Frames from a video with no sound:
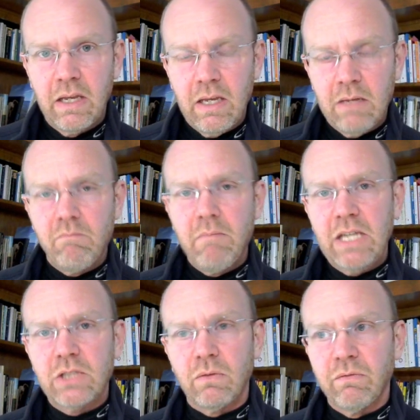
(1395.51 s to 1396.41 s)
It
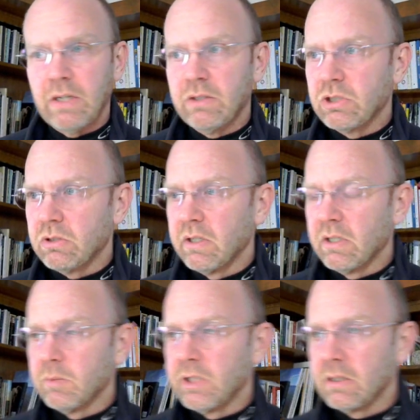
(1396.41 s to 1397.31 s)
makes for very strong
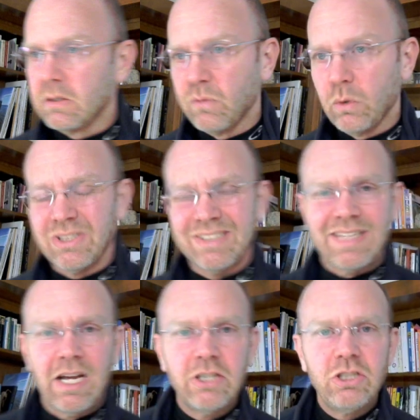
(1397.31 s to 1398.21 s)
intermolecular forces.
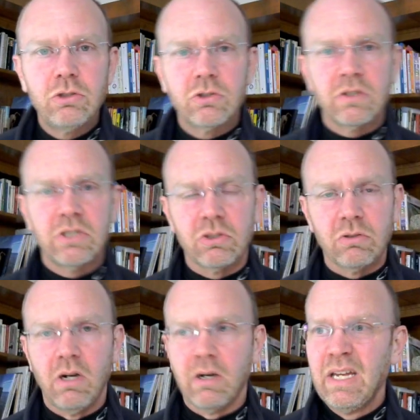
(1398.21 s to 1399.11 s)
Unusually
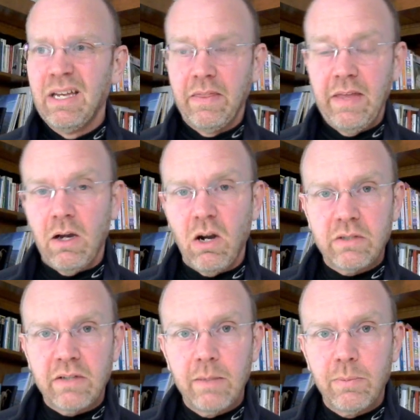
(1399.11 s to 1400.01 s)
strong. They are
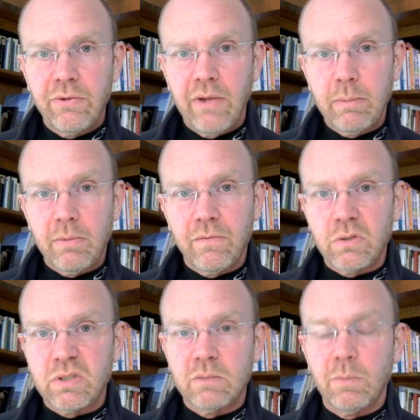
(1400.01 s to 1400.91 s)
dipole-dipole
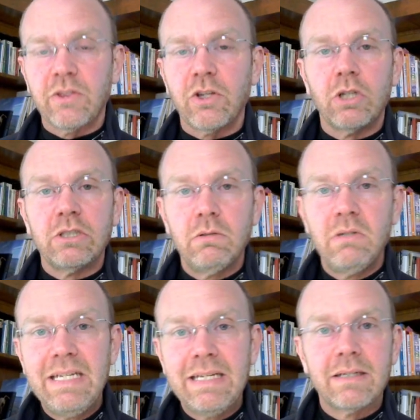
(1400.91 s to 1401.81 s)
forces, but they're a
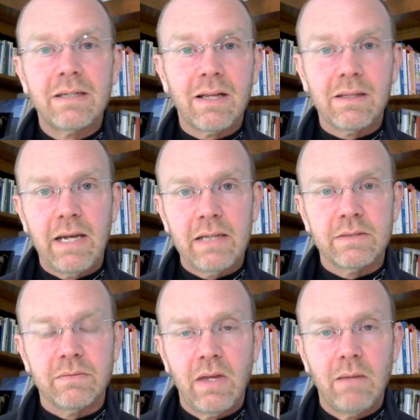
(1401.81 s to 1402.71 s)
unique class
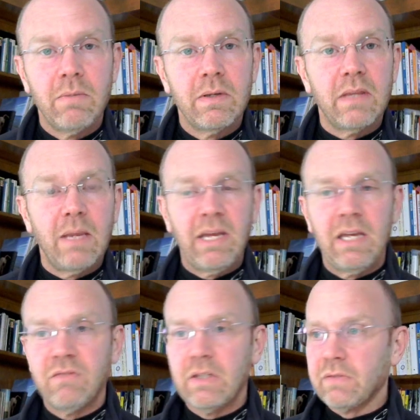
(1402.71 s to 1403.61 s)
of them. They
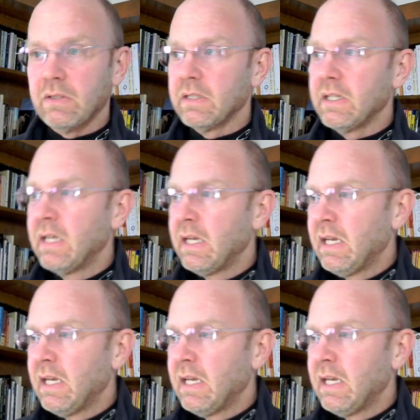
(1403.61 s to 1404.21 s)
behave differently.